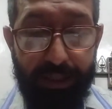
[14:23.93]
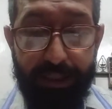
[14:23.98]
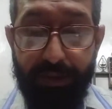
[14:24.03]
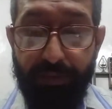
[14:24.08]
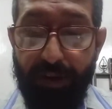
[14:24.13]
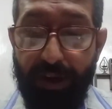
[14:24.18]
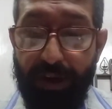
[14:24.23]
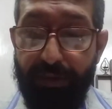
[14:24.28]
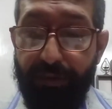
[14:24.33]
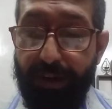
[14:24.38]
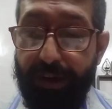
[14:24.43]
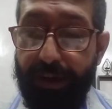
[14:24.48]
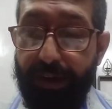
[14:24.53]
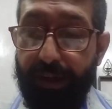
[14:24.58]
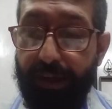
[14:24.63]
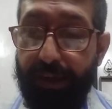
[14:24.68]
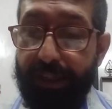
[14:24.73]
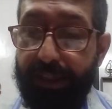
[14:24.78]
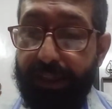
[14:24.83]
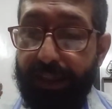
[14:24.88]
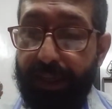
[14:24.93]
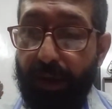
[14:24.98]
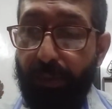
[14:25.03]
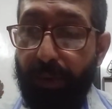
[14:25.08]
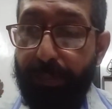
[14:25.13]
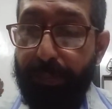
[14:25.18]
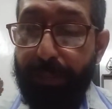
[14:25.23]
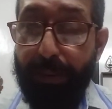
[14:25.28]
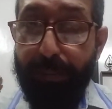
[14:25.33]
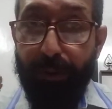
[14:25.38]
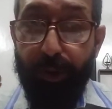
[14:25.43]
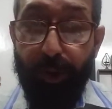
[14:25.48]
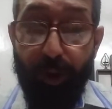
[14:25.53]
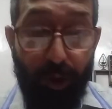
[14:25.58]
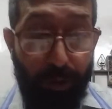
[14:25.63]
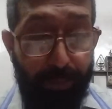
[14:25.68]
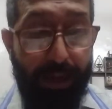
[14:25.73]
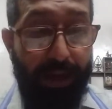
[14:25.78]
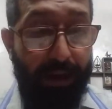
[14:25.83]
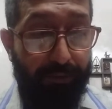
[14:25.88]
It's a very, very incident where people
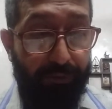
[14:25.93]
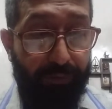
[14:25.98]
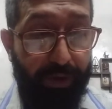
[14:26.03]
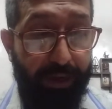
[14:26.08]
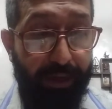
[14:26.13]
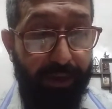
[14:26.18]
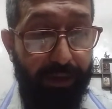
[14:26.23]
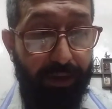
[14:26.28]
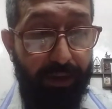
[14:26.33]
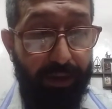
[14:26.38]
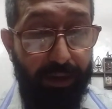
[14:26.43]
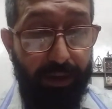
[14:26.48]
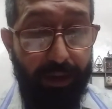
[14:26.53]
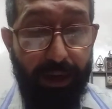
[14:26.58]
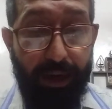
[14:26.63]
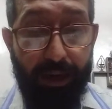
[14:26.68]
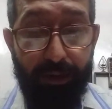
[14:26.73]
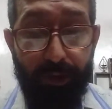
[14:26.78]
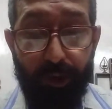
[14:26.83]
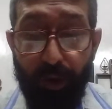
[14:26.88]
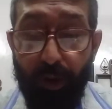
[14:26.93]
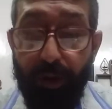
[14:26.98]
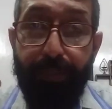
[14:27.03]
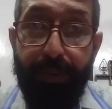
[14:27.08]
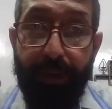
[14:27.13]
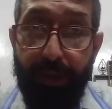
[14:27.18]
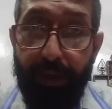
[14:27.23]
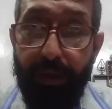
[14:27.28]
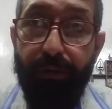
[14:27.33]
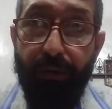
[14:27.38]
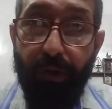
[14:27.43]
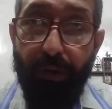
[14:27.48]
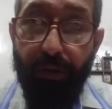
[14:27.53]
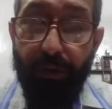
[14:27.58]
should be afraid and should be,